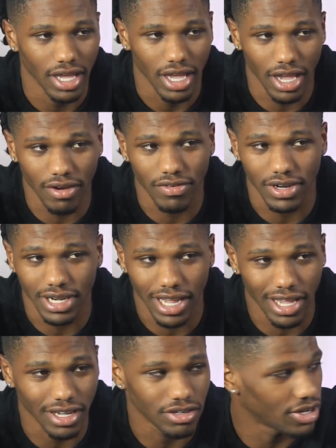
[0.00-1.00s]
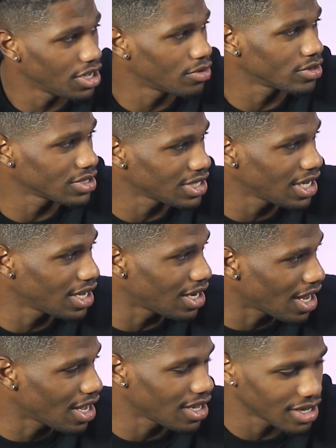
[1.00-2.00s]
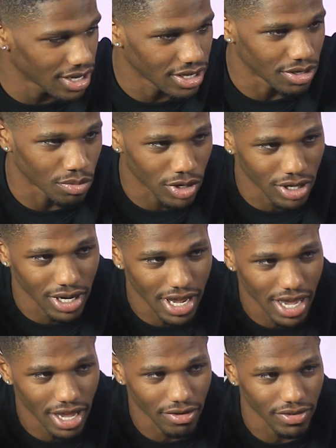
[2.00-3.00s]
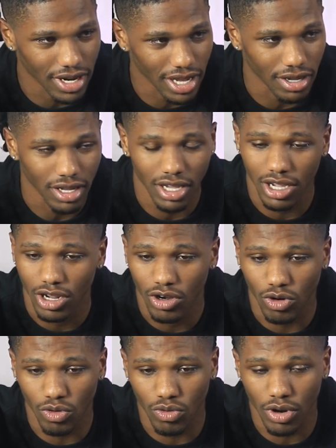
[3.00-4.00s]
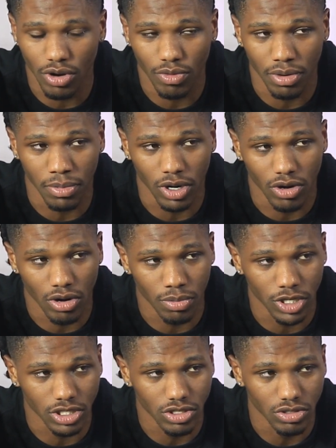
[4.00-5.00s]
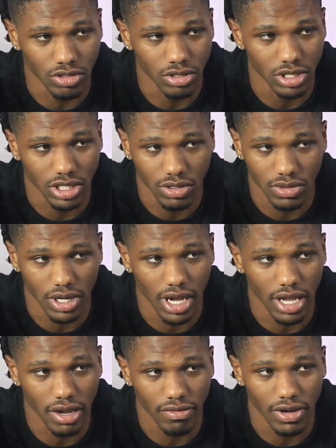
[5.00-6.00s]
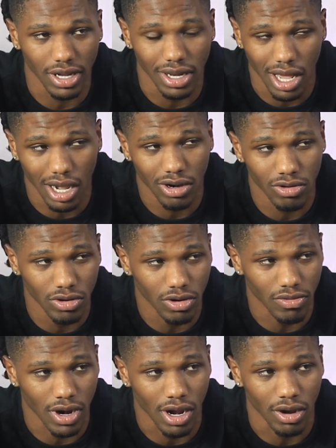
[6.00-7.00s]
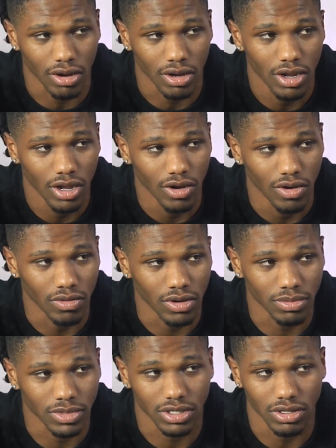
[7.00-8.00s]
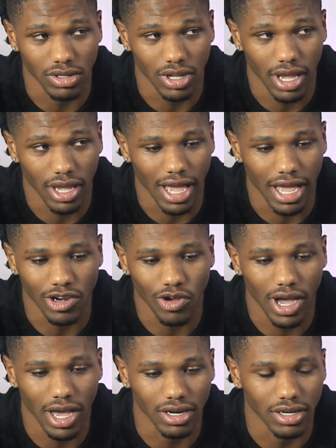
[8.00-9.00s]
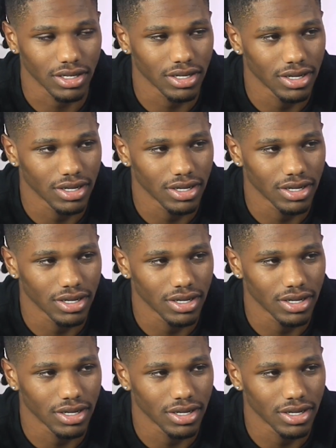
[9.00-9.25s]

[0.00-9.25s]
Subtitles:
Every day. You get what I'm saying? Like your mom there every day. Grew up with my grandma too. She was there every day. Like I grew up around women, so like I know how to.